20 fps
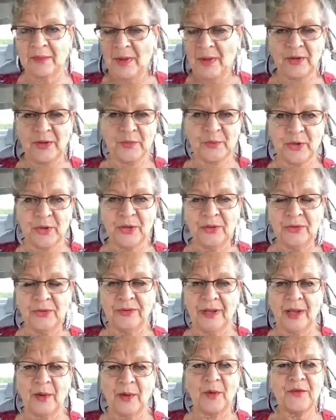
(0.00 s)
on the road.
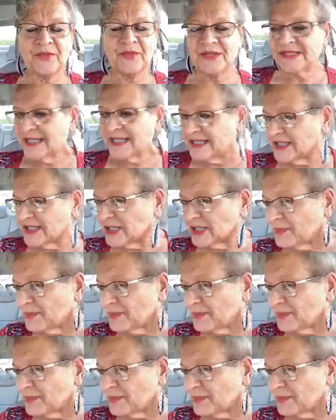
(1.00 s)
I work for the Census